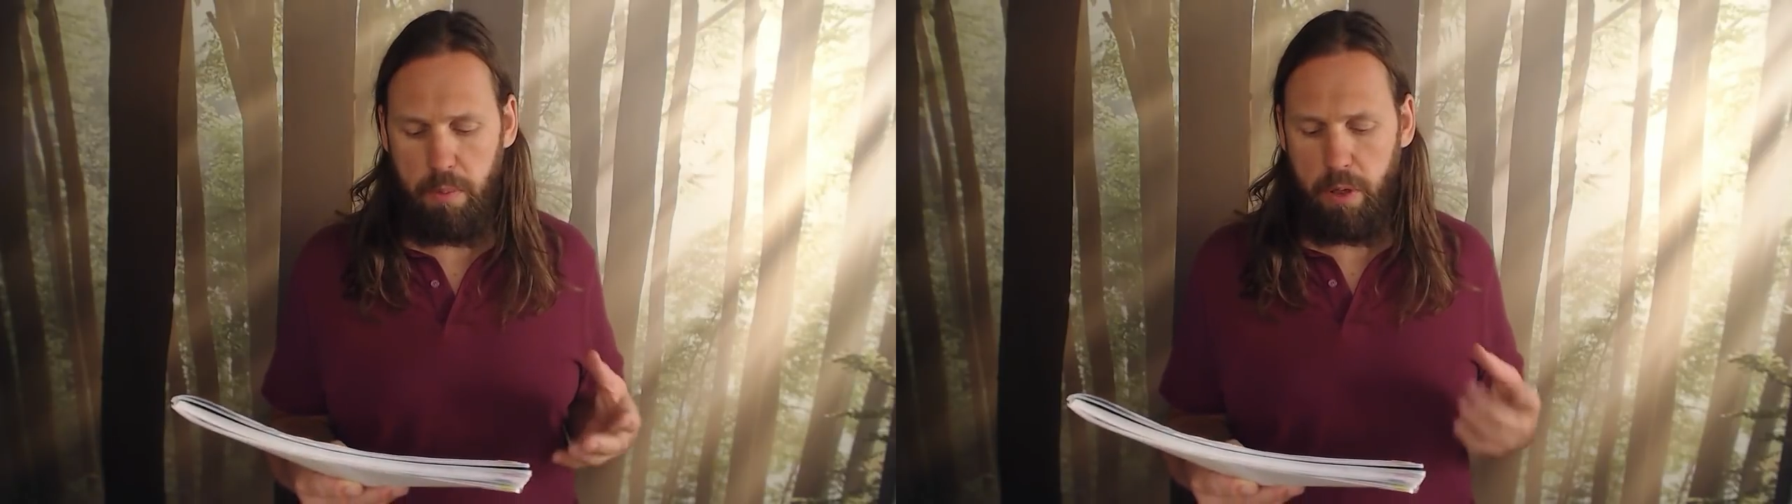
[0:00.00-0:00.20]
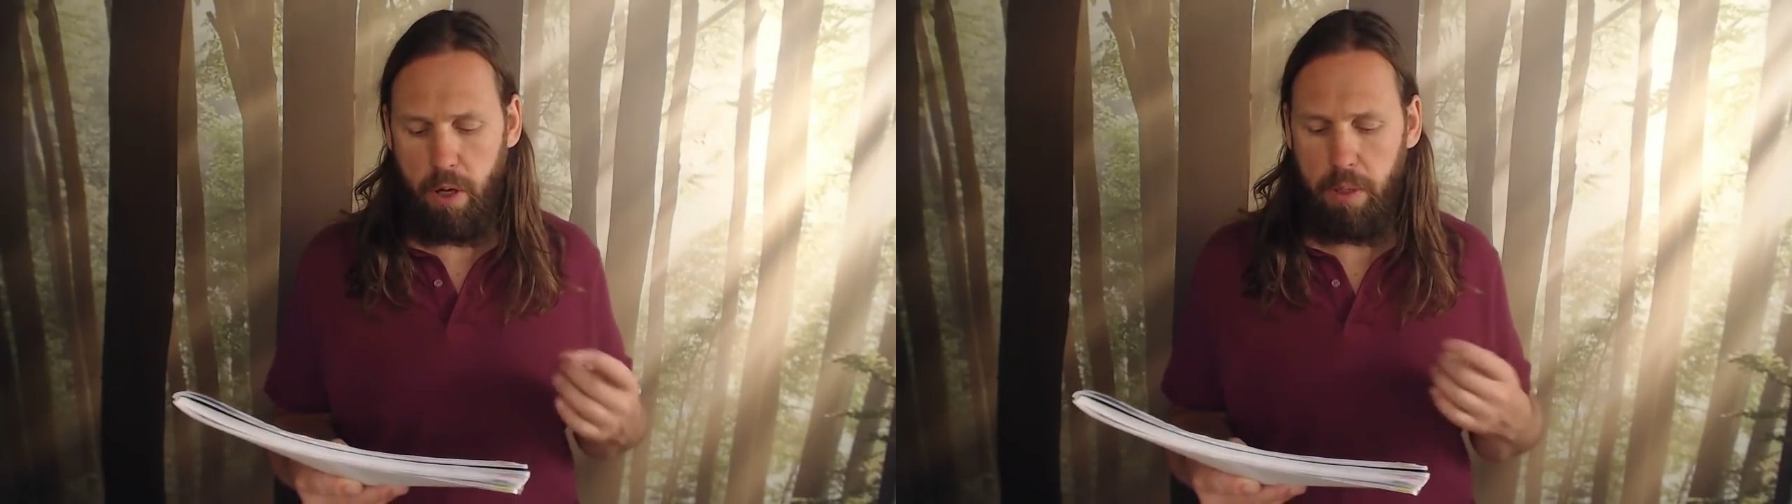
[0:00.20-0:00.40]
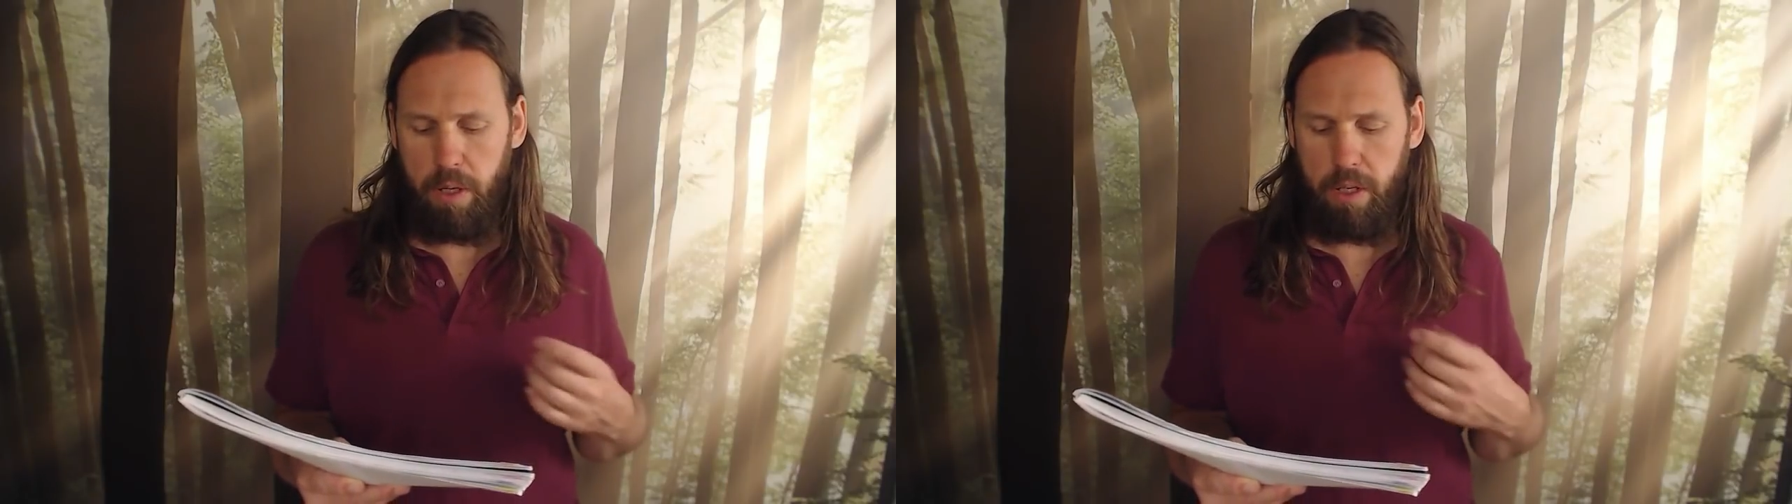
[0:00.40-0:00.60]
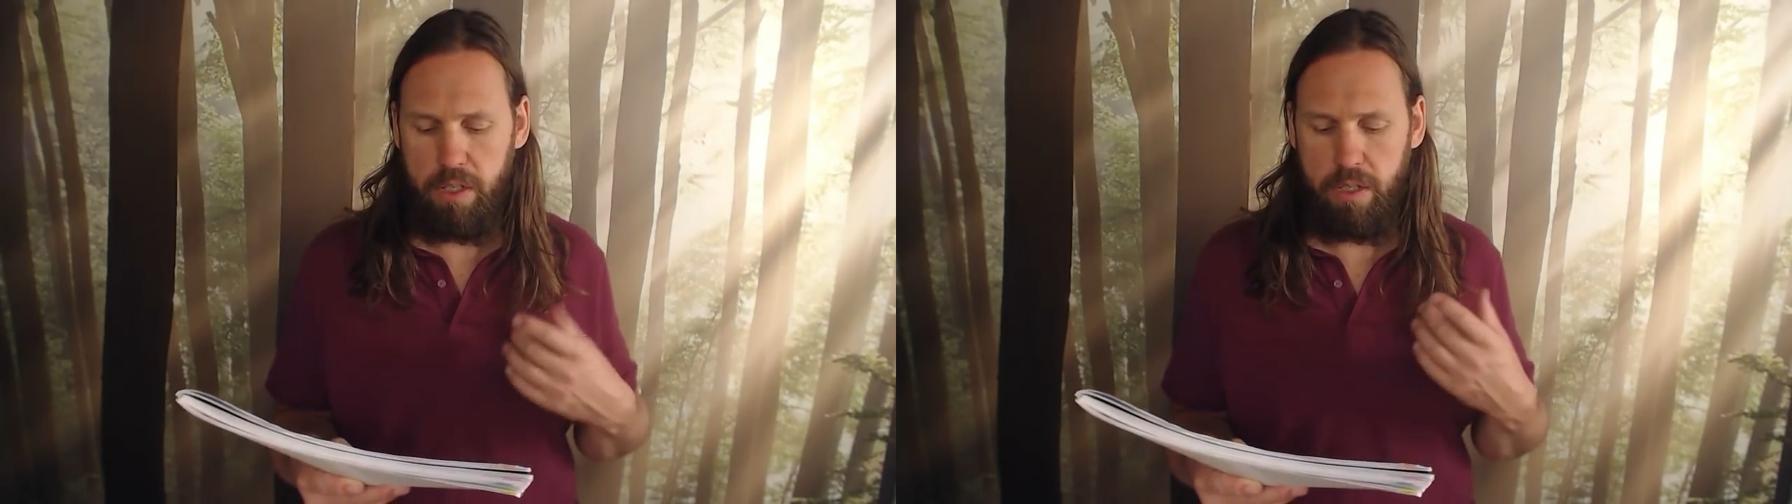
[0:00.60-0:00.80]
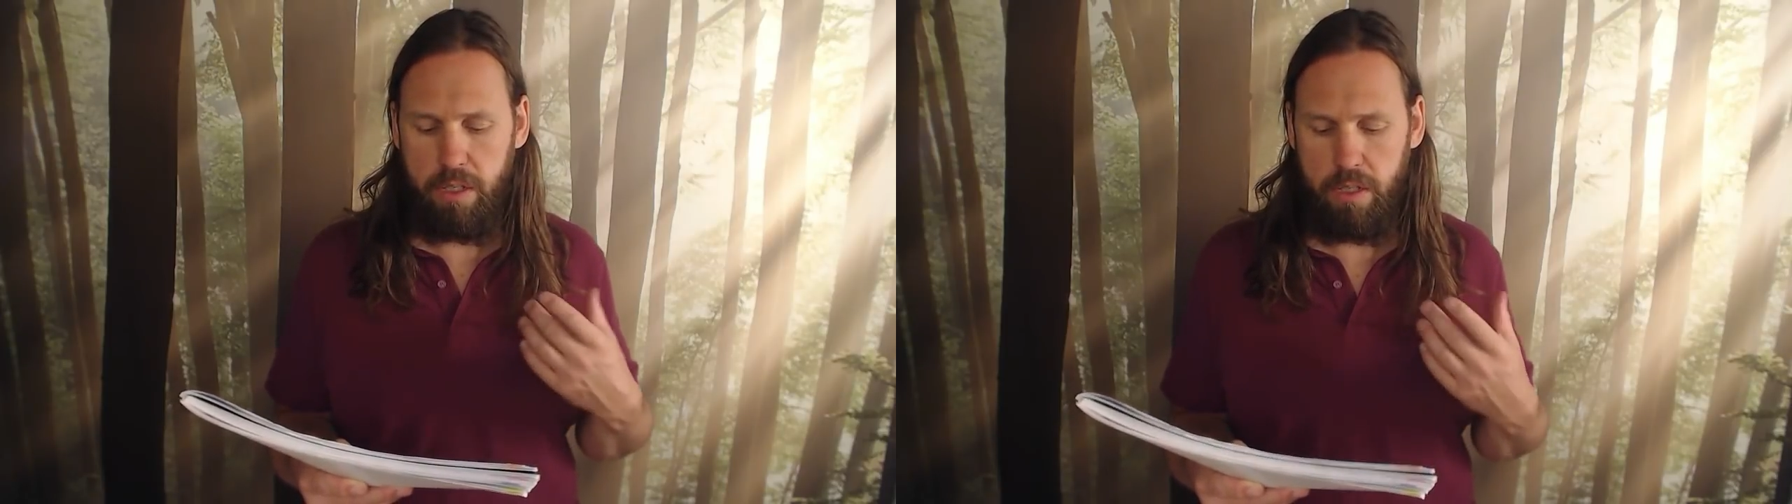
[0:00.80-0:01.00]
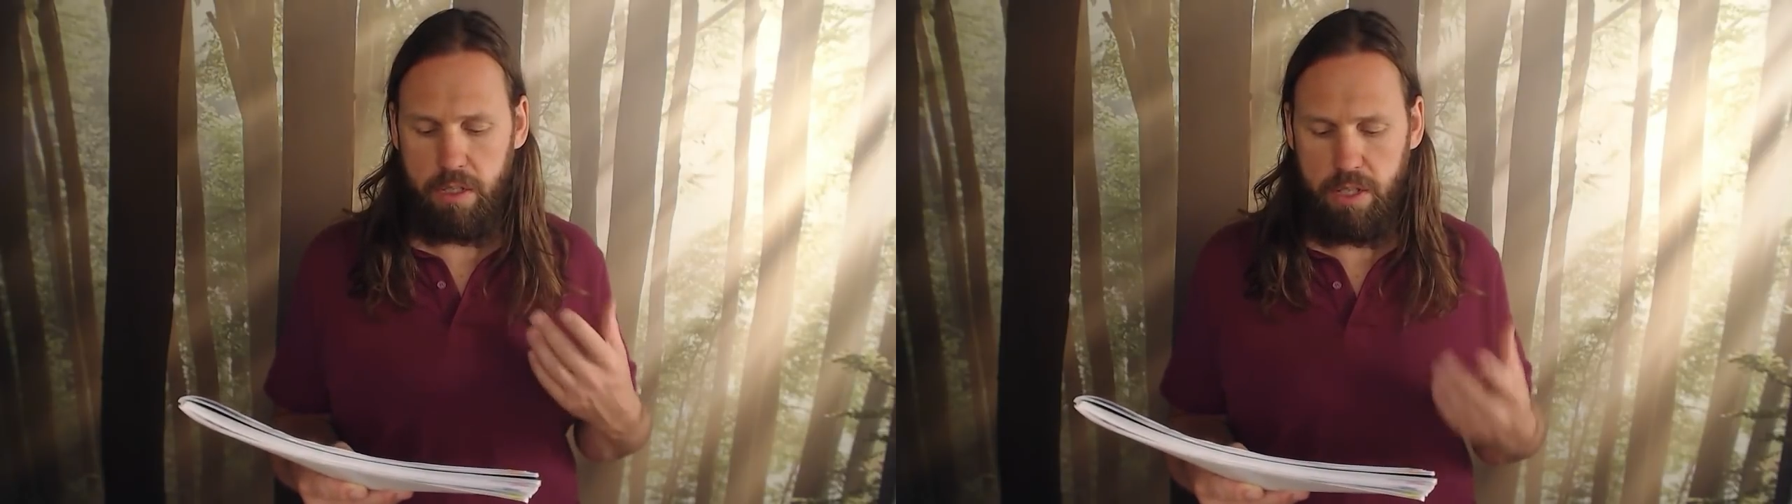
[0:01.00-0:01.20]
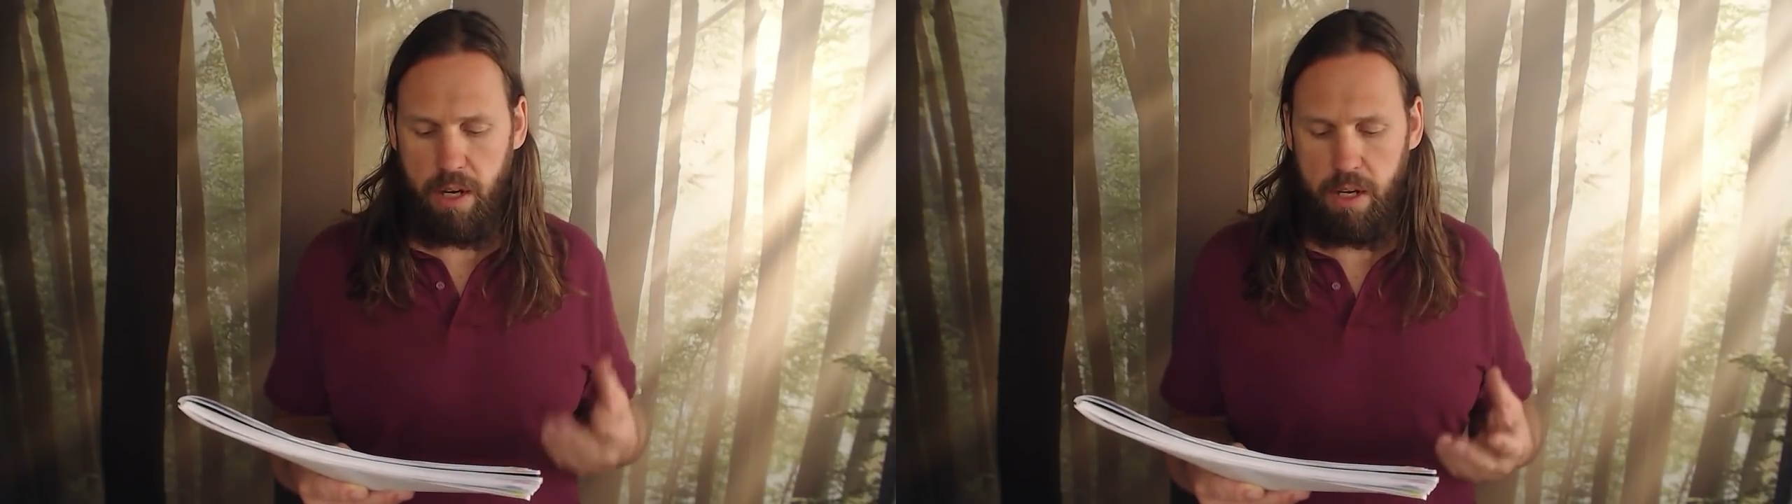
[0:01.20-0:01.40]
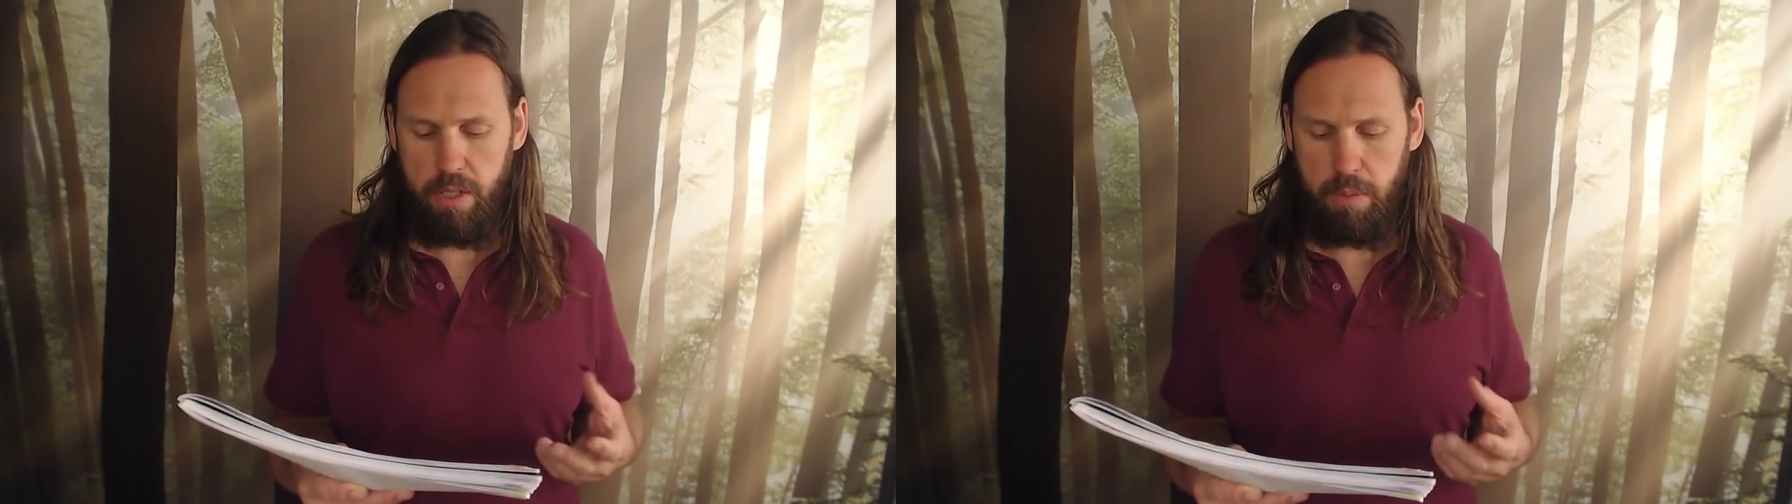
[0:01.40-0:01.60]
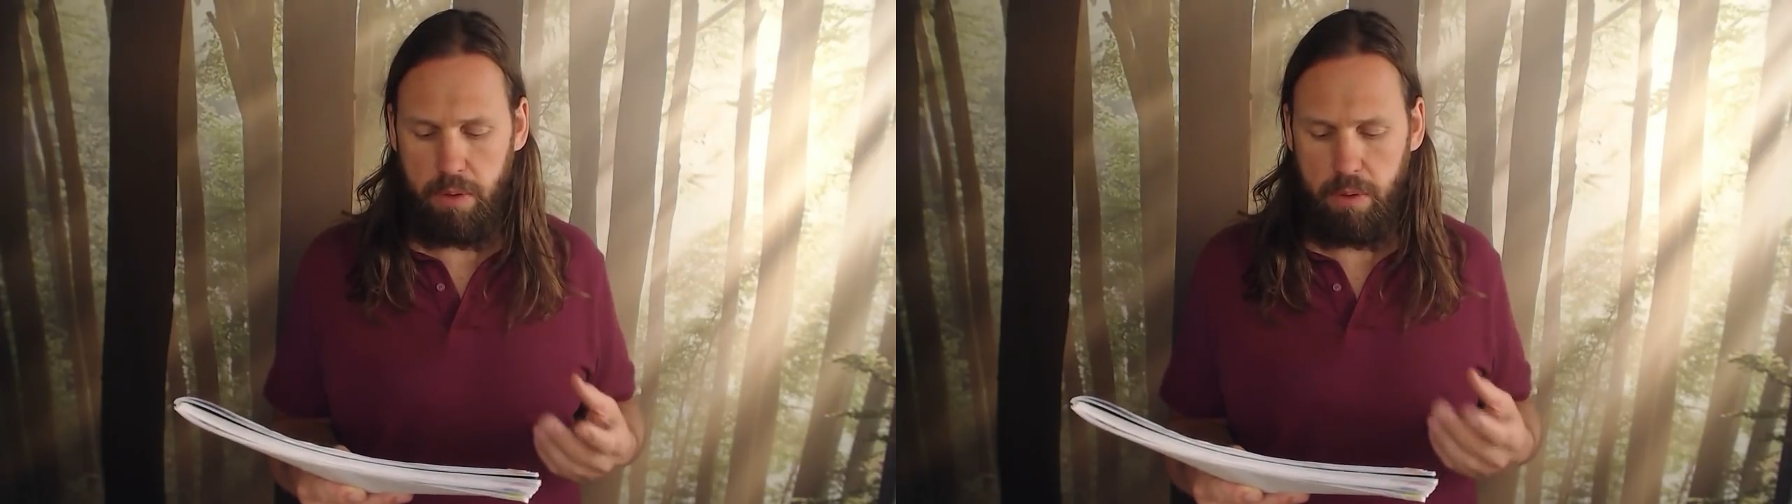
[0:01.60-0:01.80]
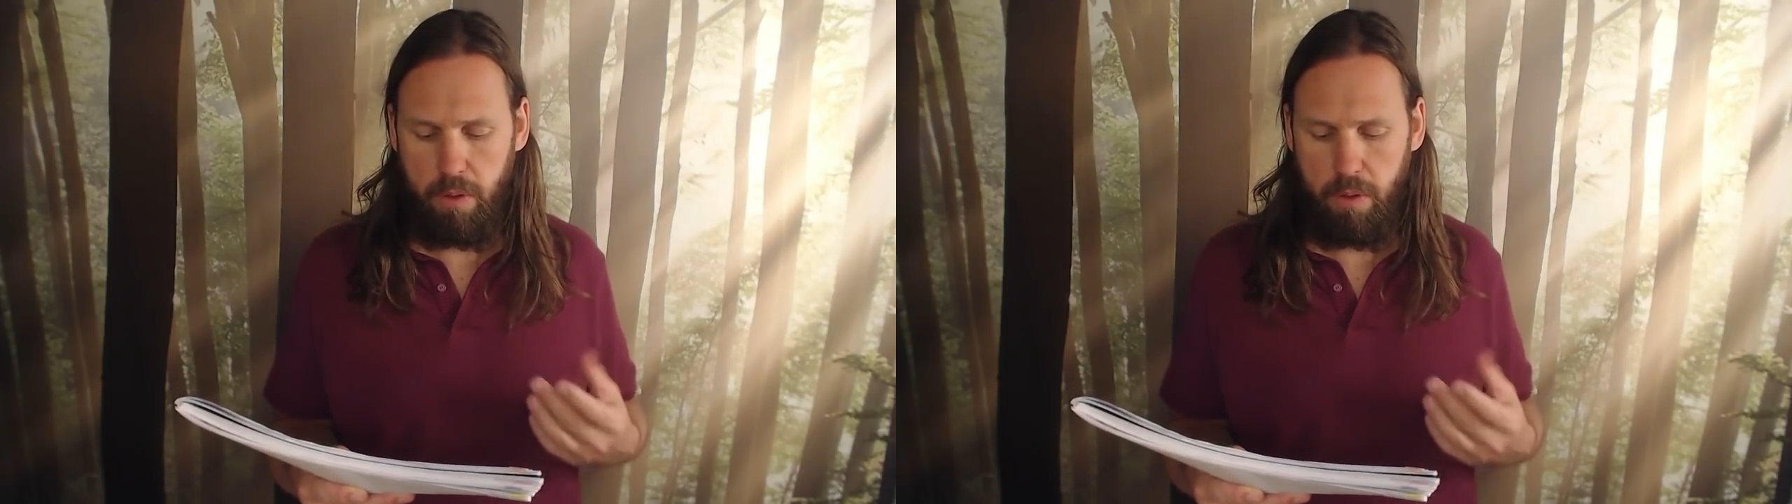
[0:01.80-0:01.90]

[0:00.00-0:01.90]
becoming a sizable